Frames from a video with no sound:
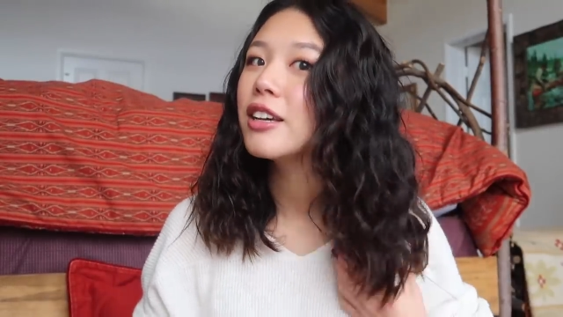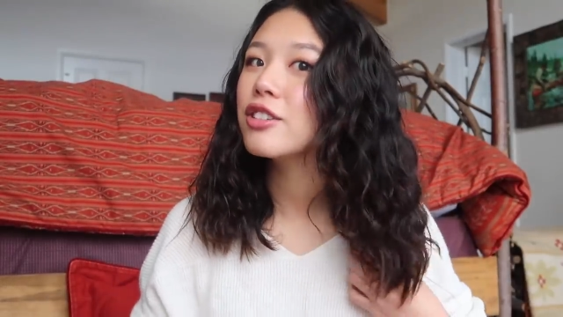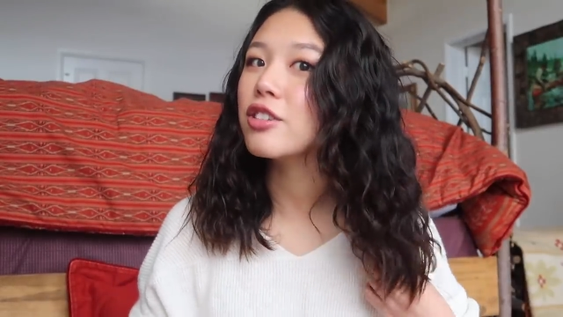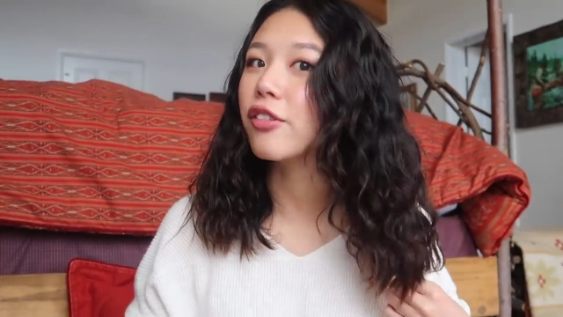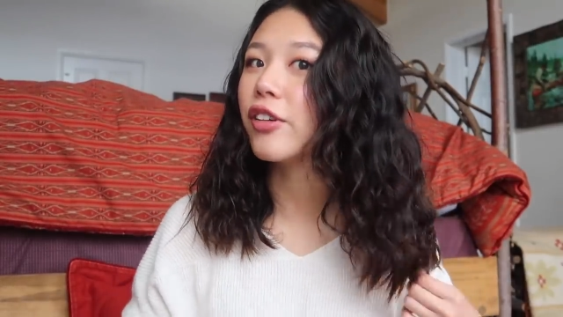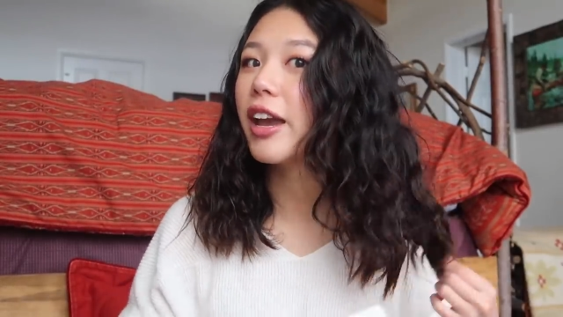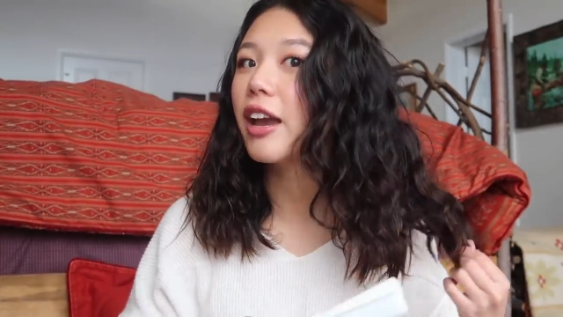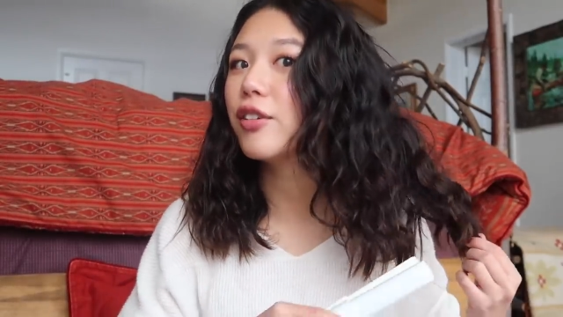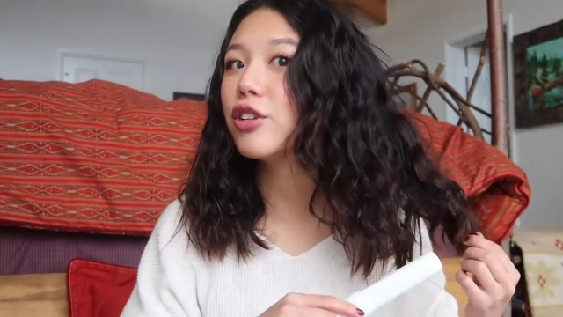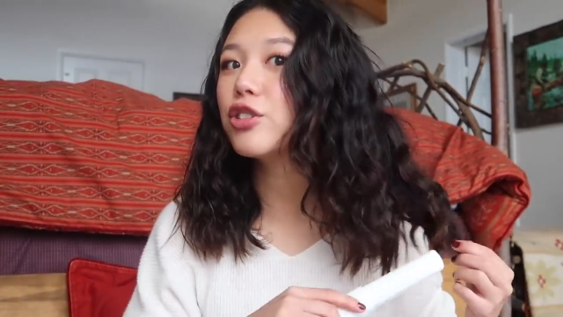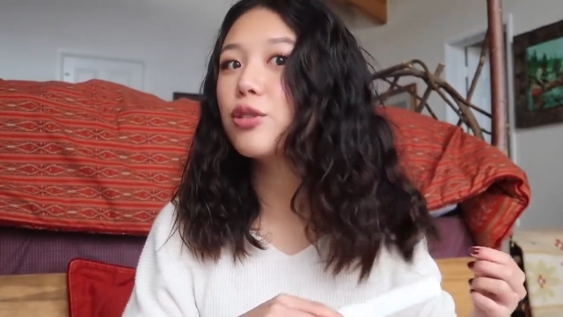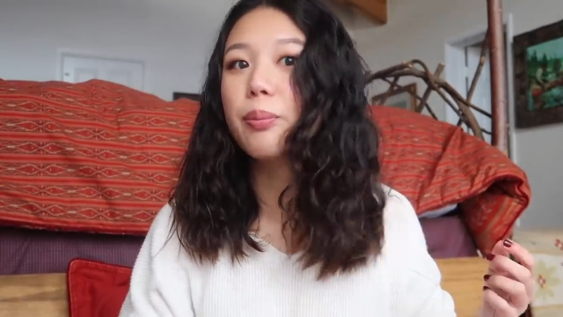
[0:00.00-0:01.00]
So if I
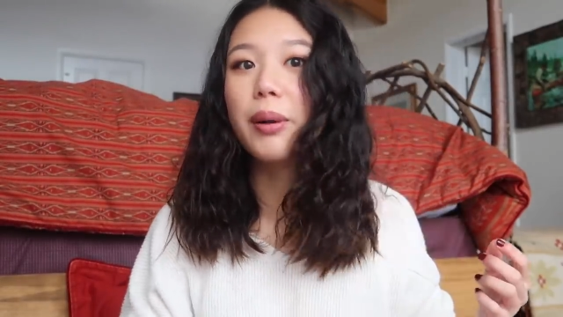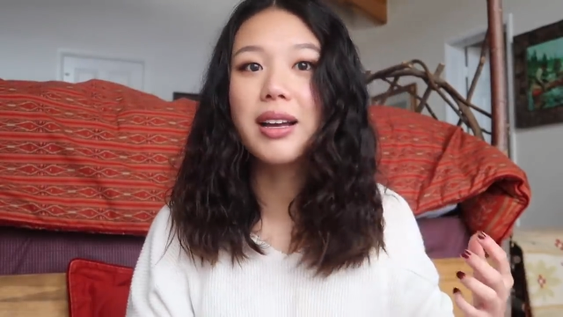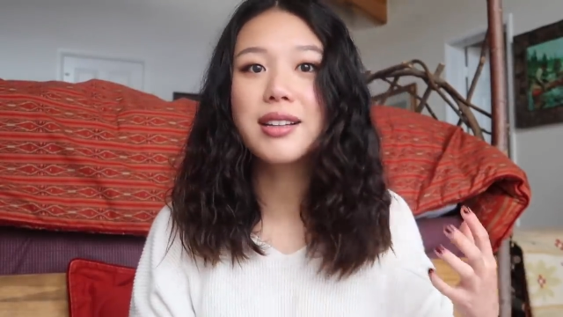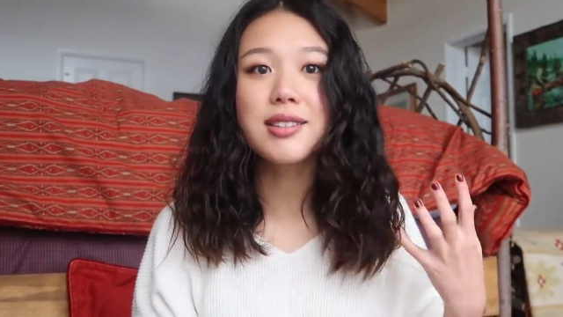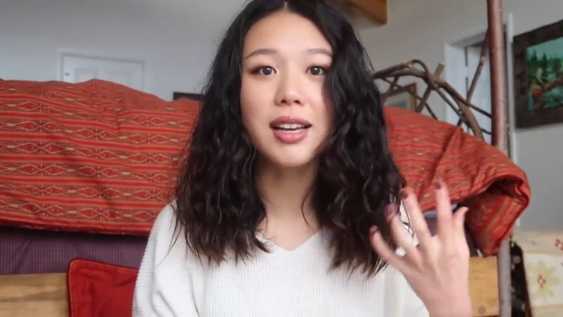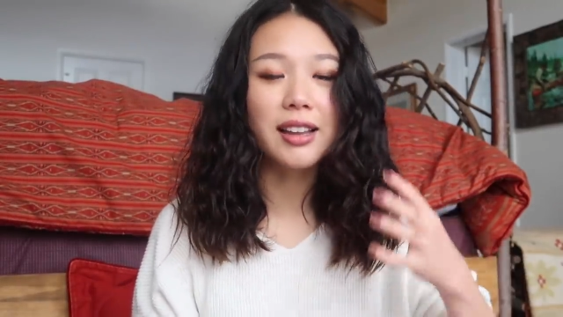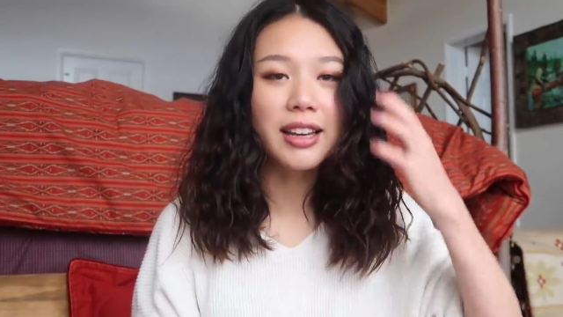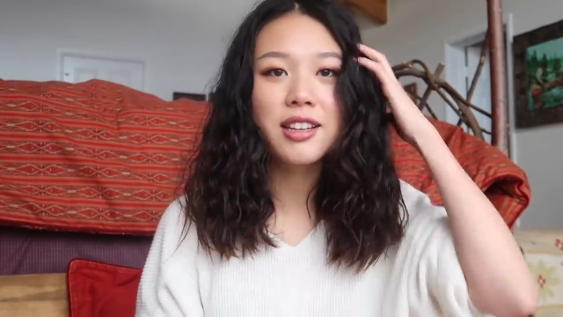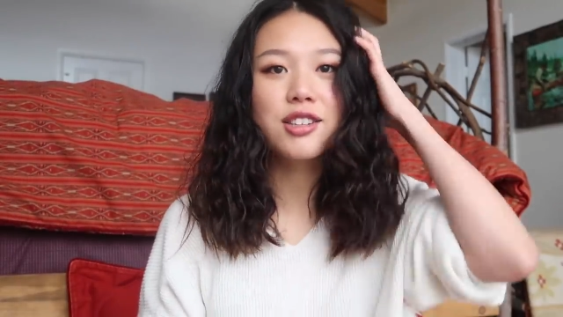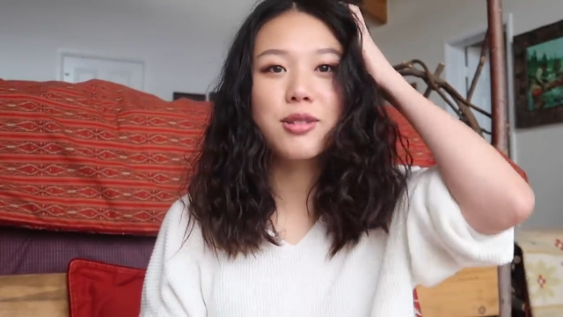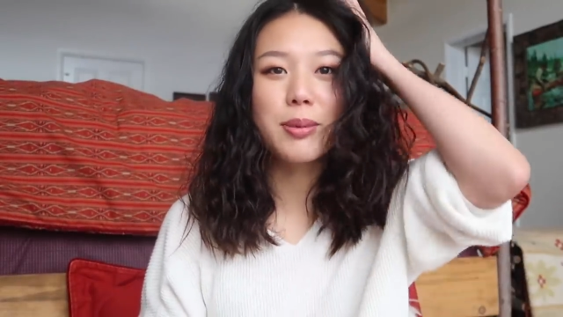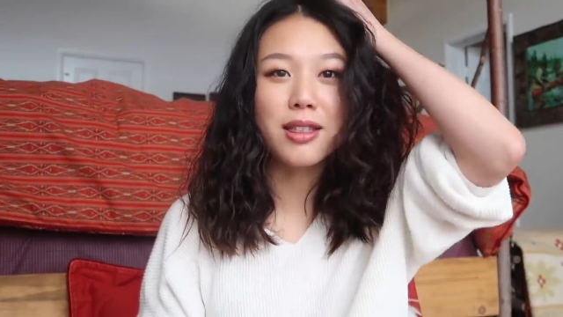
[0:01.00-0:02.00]
ever do buns, I
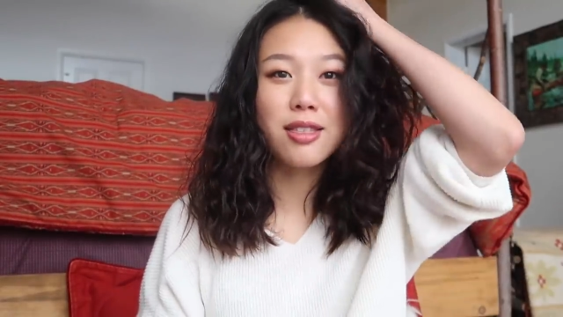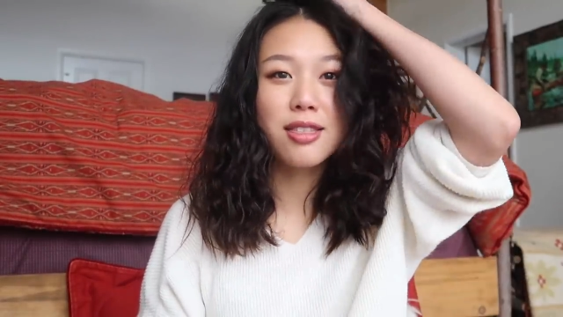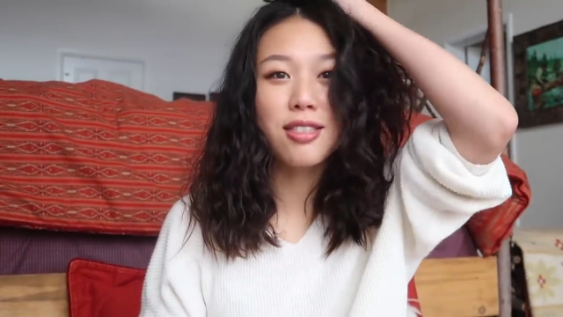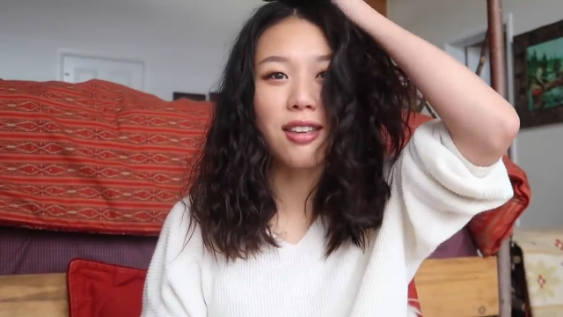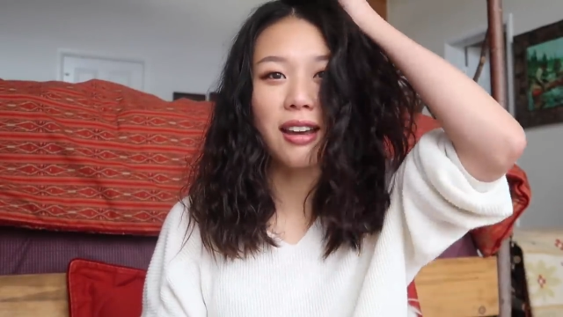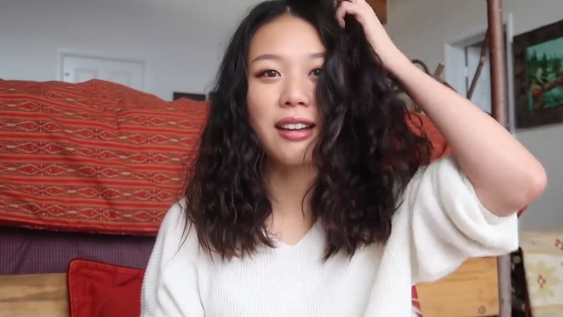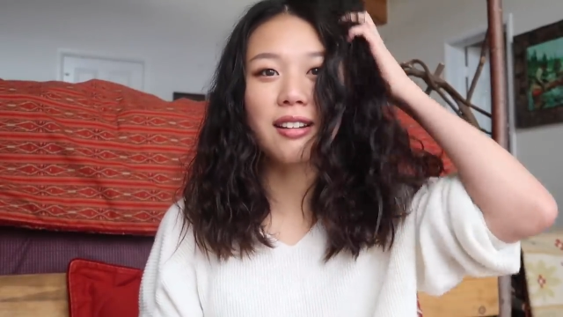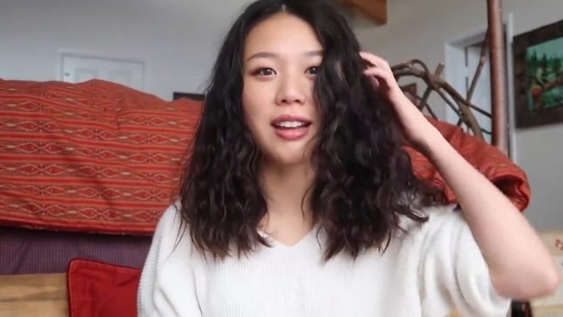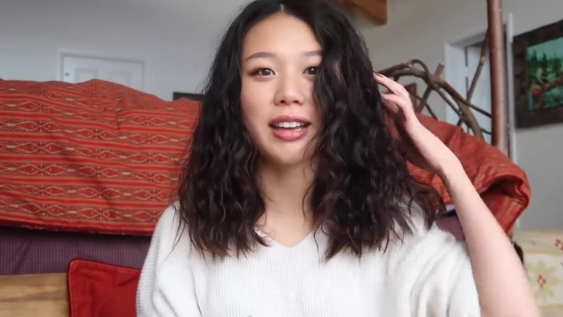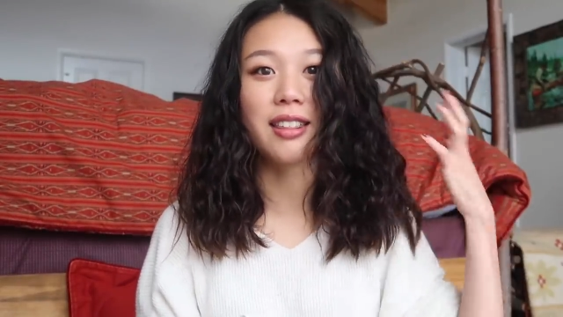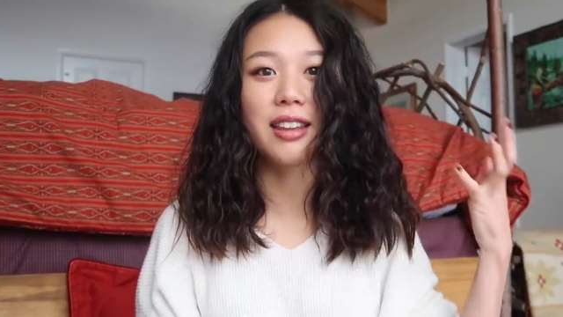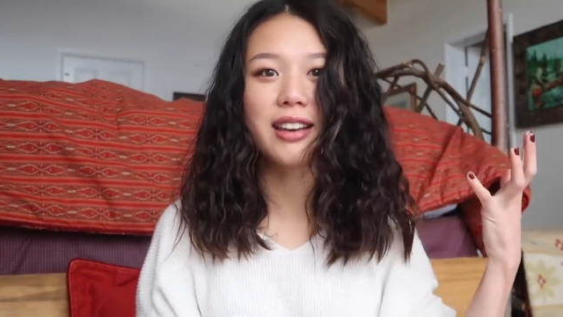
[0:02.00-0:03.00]
like it to be thick
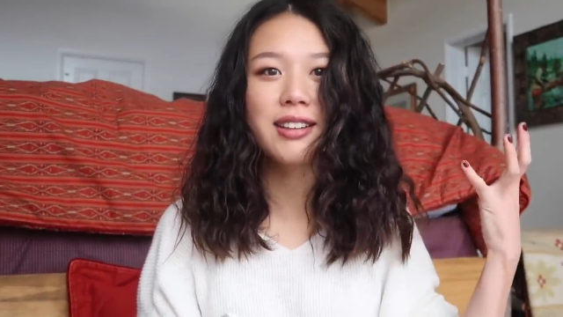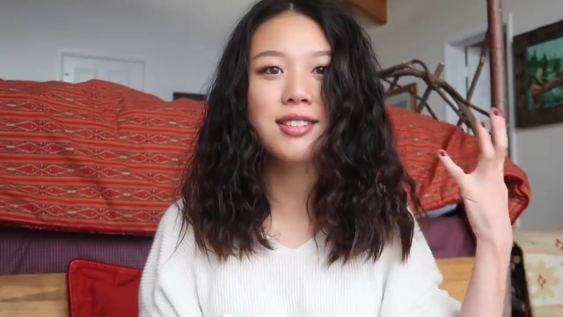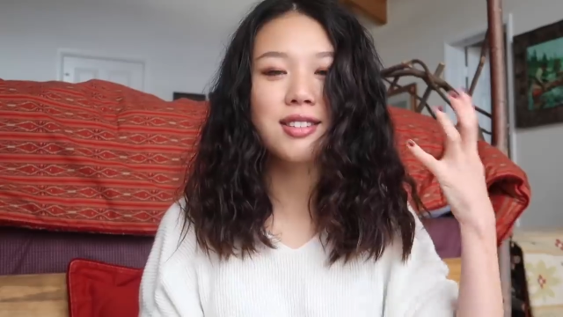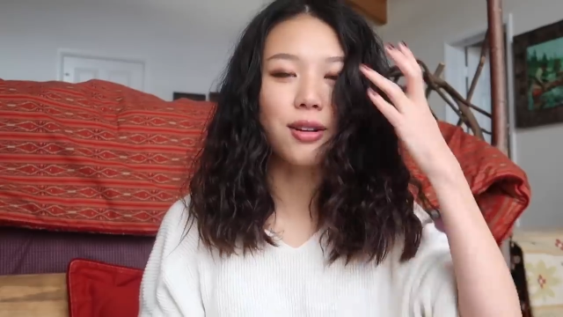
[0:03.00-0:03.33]
like this,